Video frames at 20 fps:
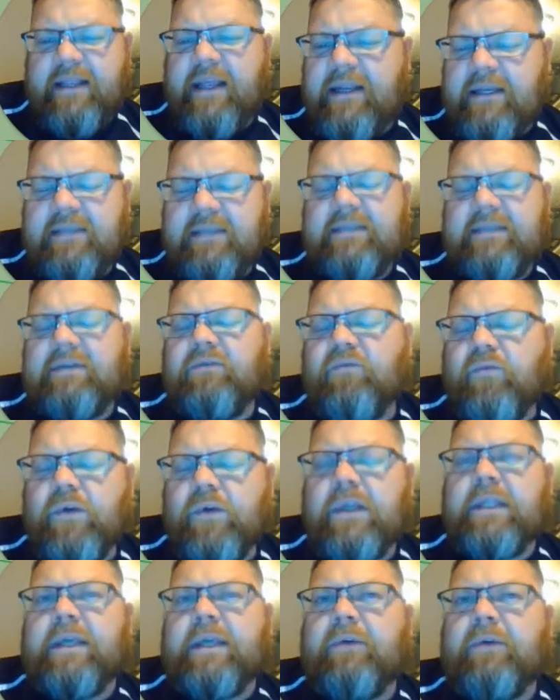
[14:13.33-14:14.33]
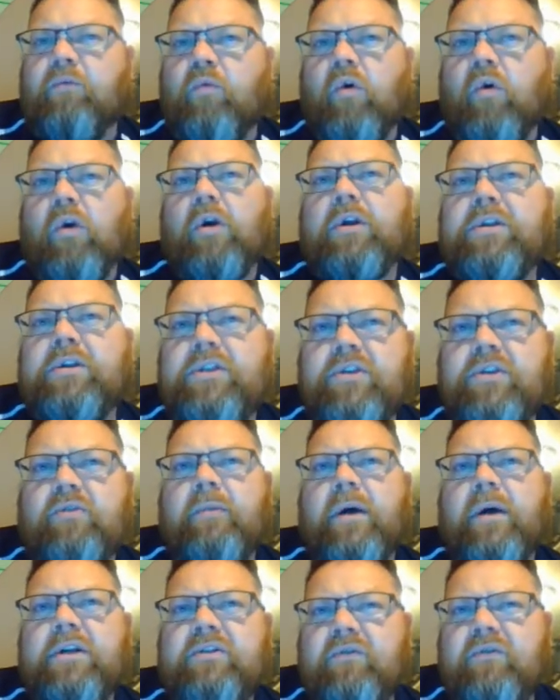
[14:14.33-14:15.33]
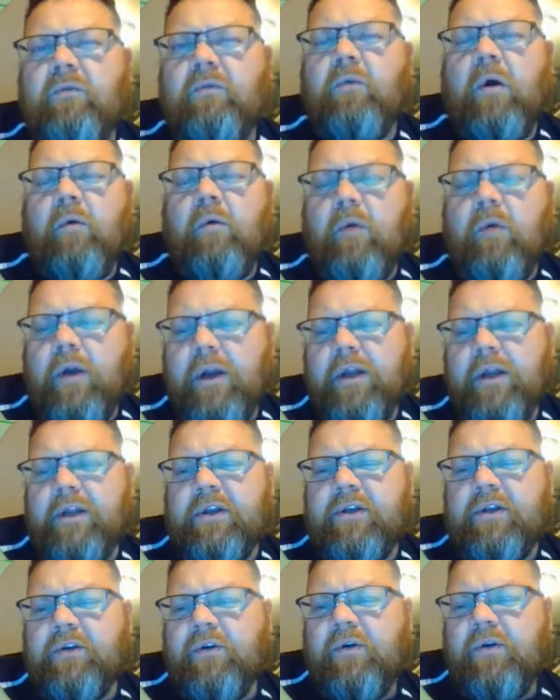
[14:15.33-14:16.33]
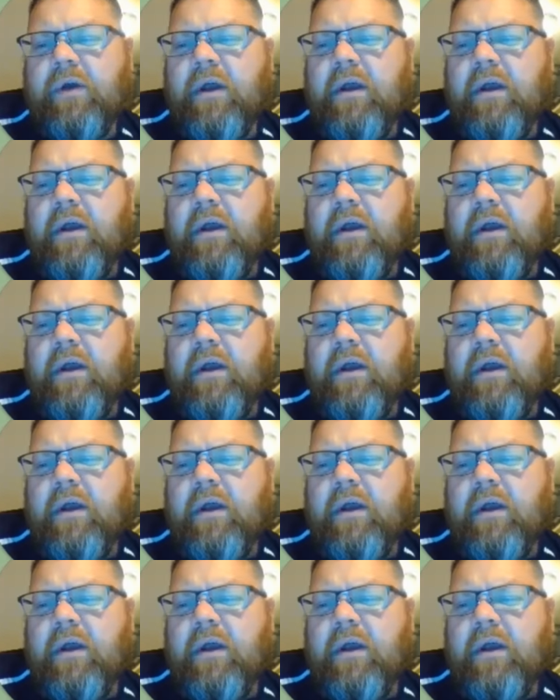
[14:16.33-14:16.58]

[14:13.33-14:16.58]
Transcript: That doesn't really work too much for what we're going to do.